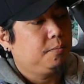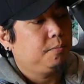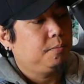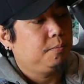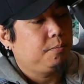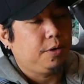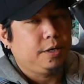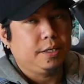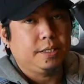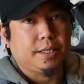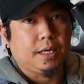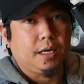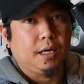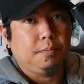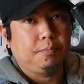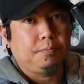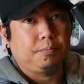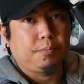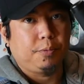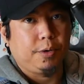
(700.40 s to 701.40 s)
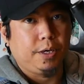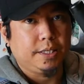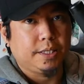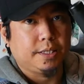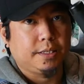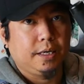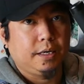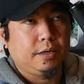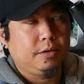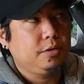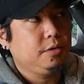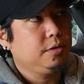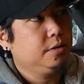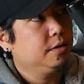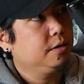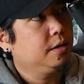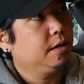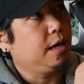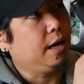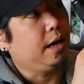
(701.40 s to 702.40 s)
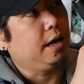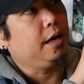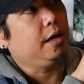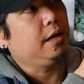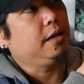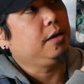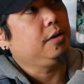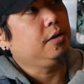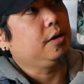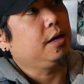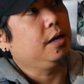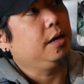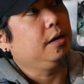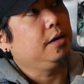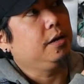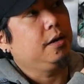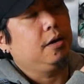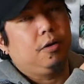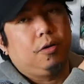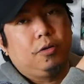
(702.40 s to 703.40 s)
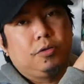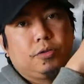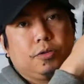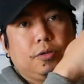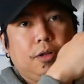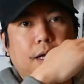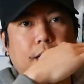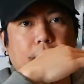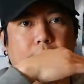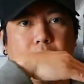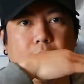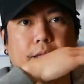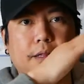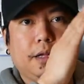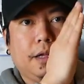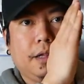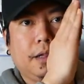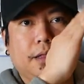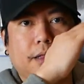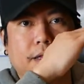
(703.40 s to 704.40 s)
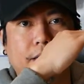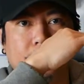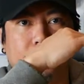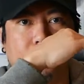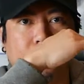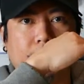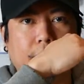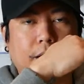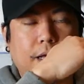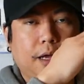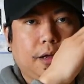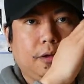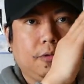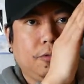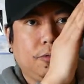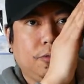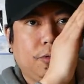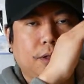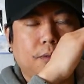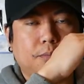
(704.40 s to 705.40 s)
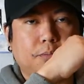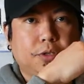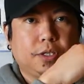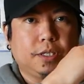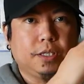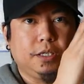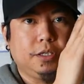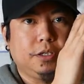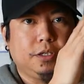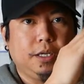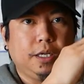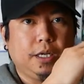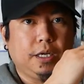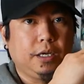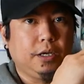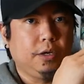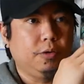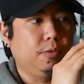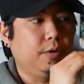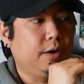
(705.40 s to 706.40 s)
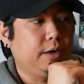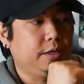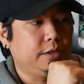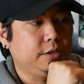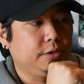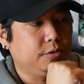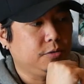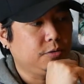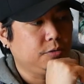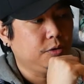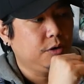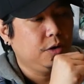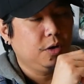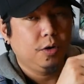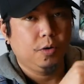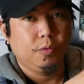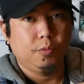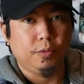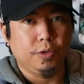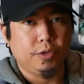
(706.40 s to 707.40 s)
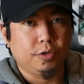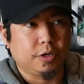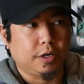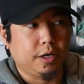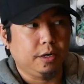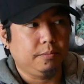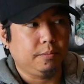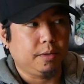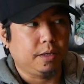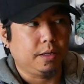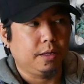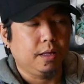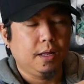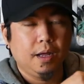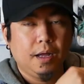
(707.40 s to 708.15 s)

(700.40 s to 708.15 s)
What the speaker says: press up, press down, and you can also like tilt this one, like what positioning you want to do with your gimbal.